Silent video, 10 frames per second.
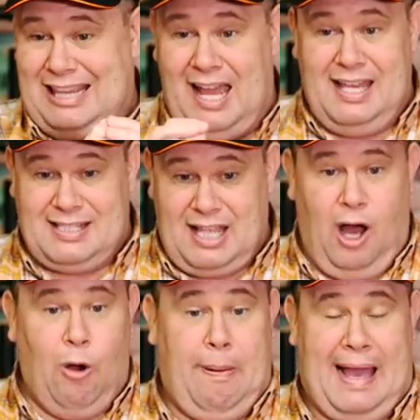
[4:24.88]
that is the
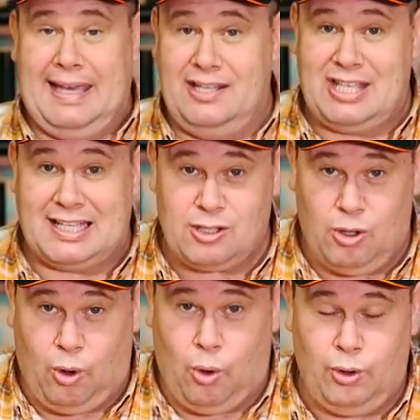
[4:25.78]
whole package. That's
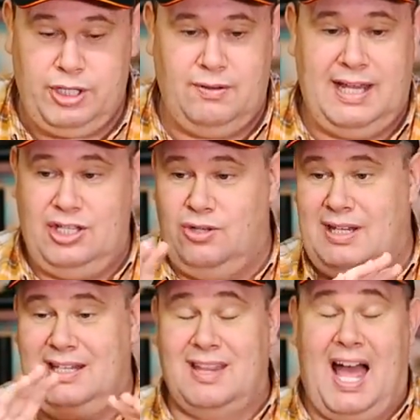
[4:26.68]
all you need. You
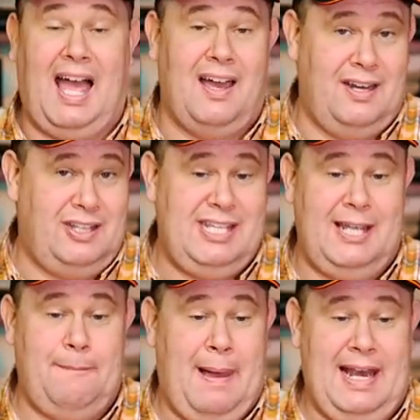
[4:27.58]
need that and a
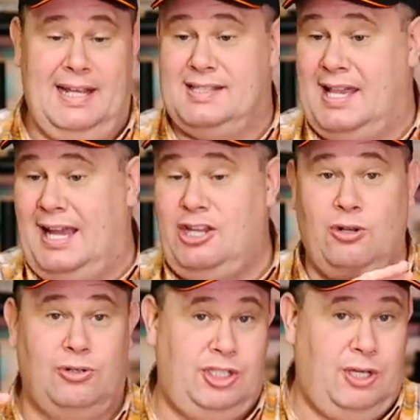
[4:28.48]
tin of pellets, and
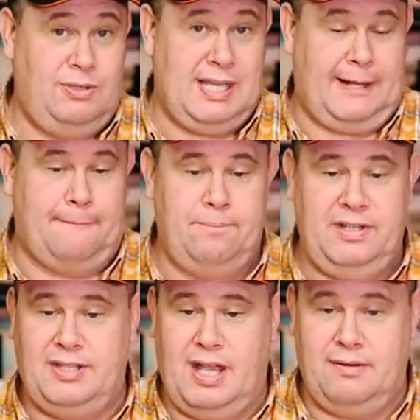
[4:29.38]
you're shooting.
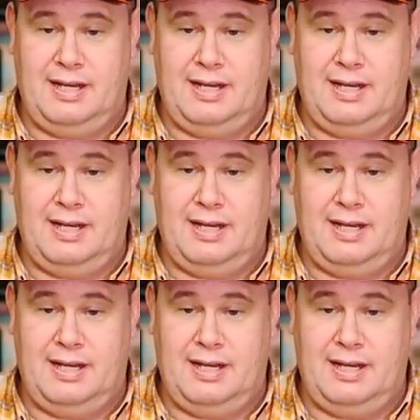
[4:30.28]
You don't